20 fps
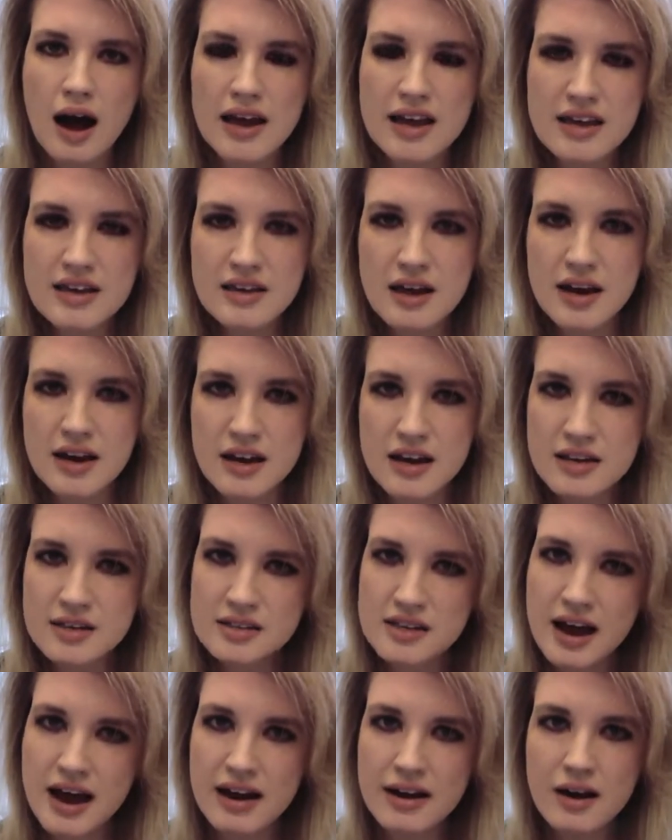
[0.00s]
He
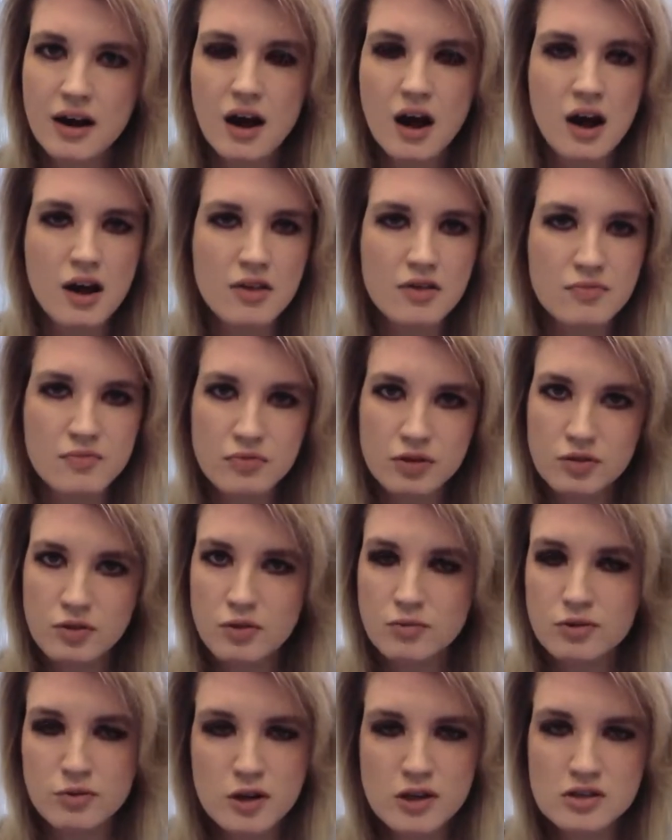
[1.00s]
said,
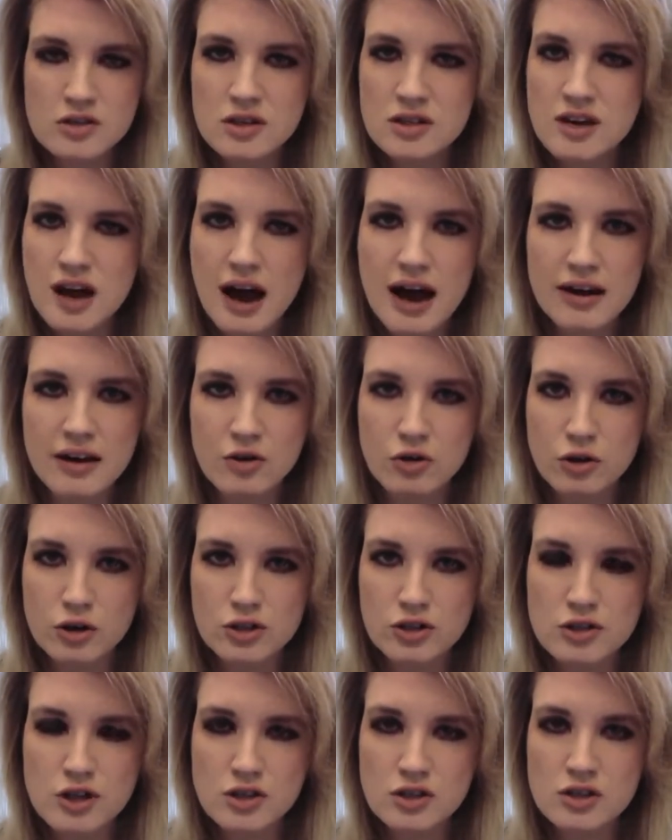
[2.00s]
this is not
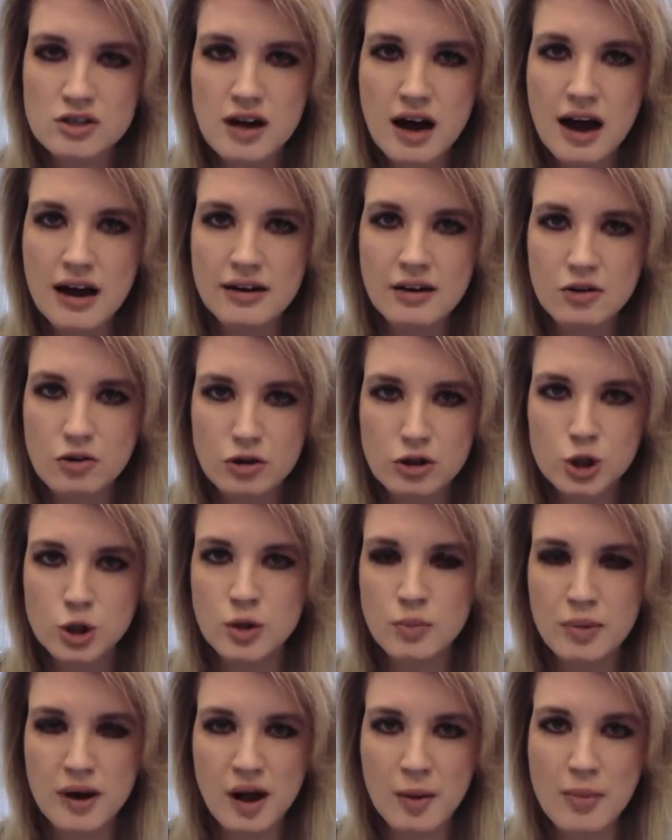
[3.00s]
a
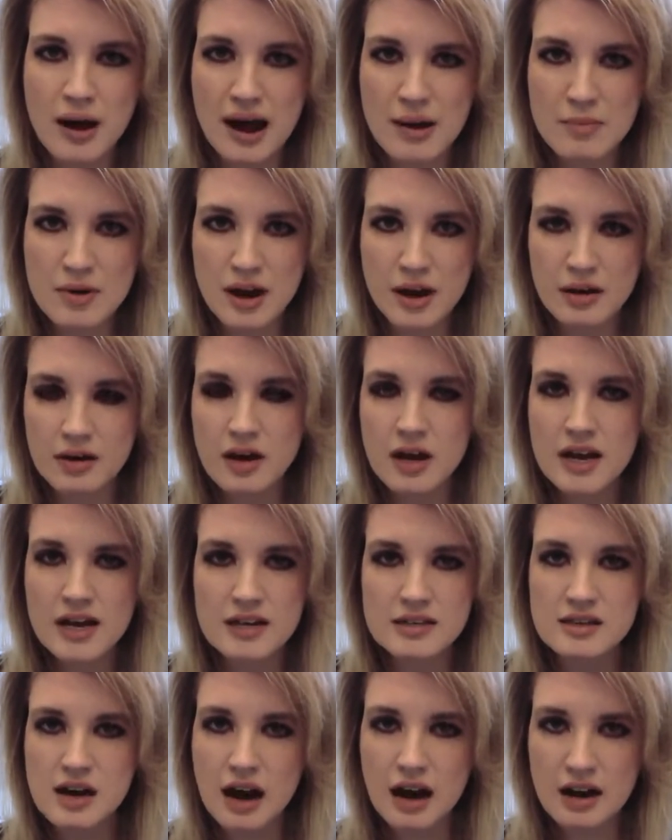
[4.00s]
Christian Bale Batman.
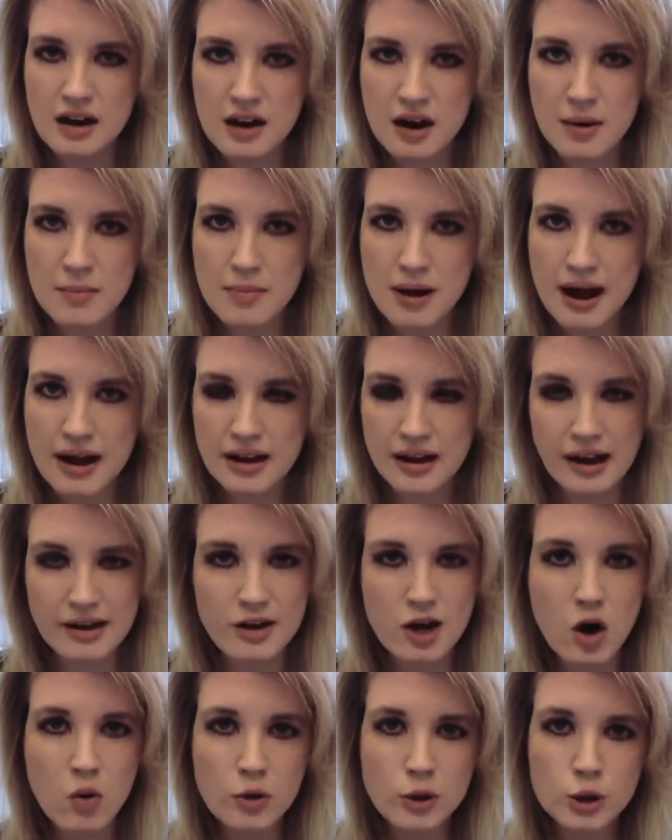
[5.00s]
He's not going to come back. I
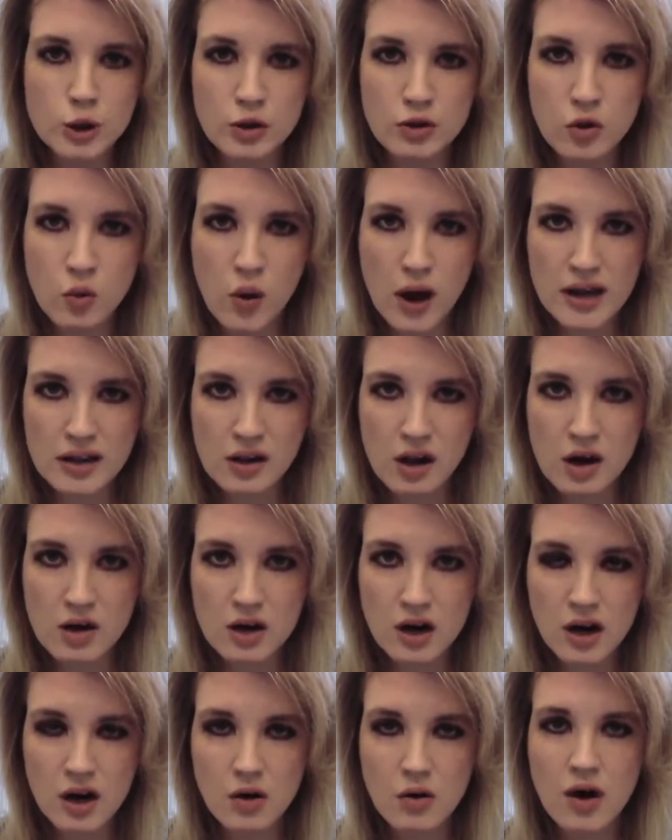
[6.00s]
know we showed the Wayne
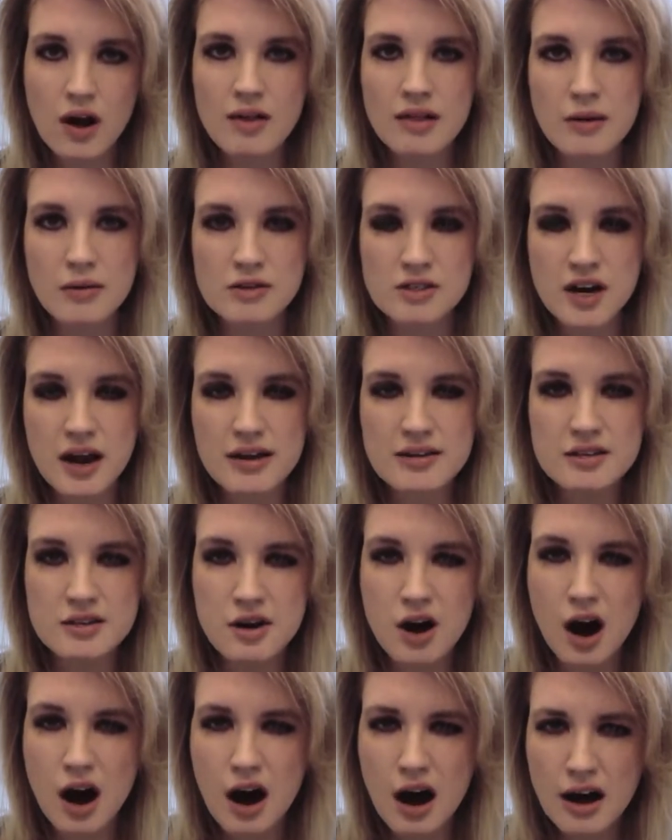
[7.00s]
logo. That was a nice
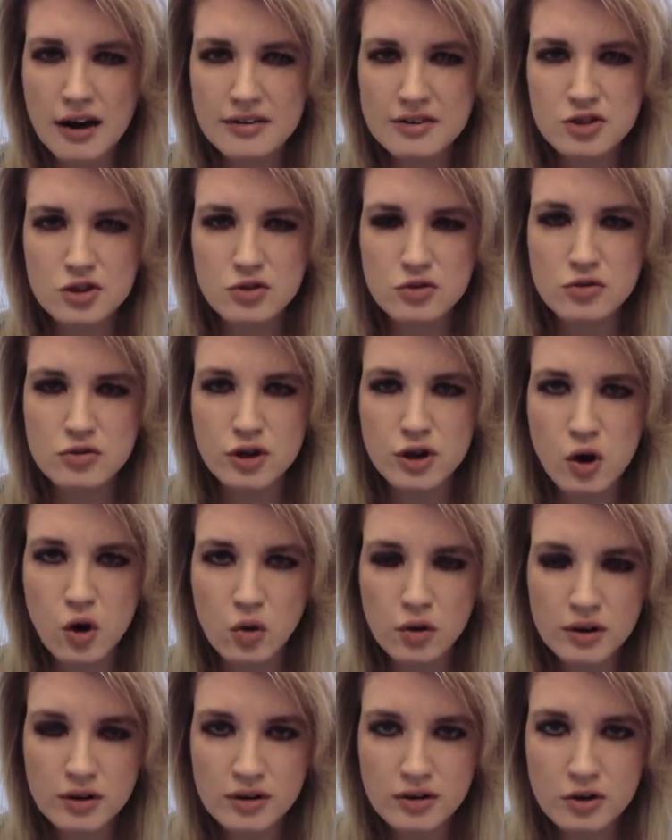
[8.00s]
nod to the
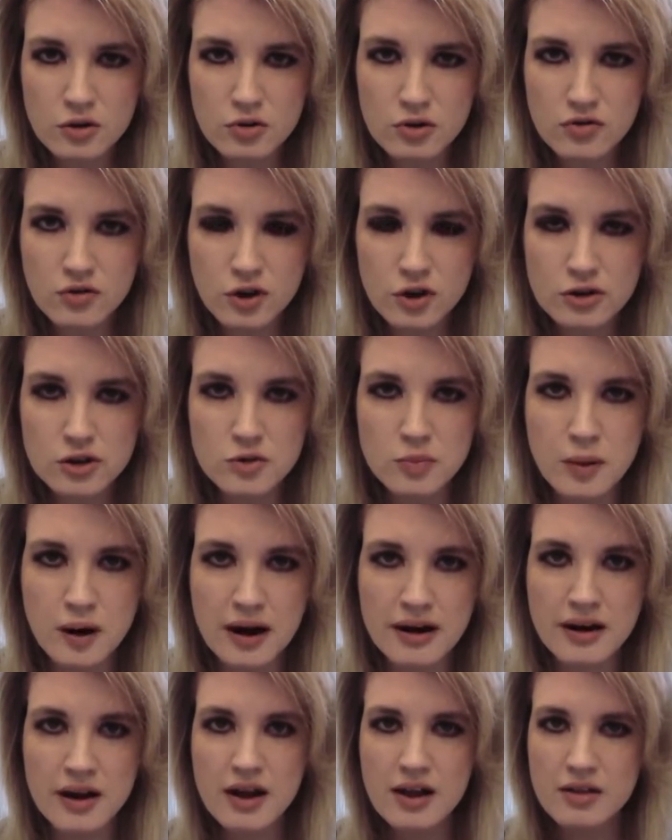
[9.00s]
Nolan universe,
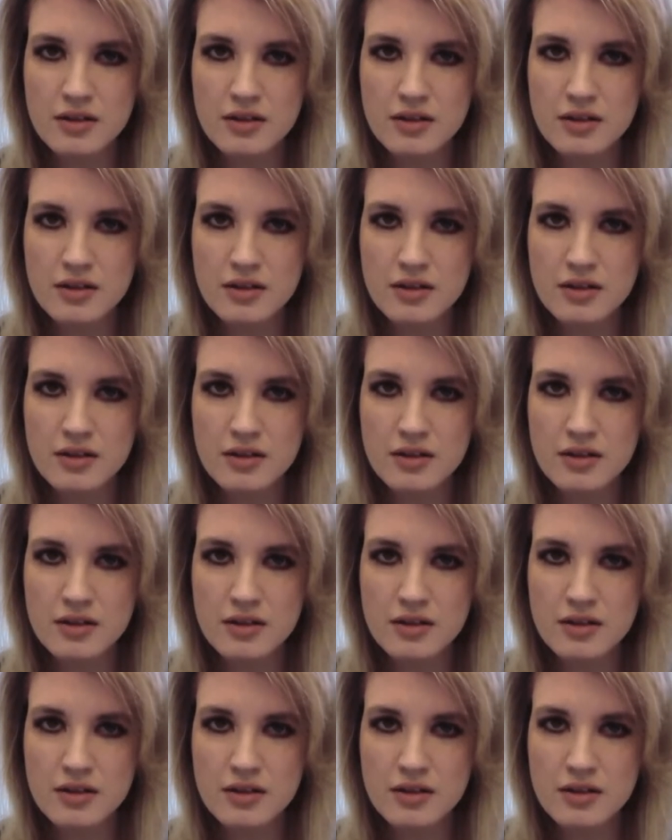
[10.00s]
but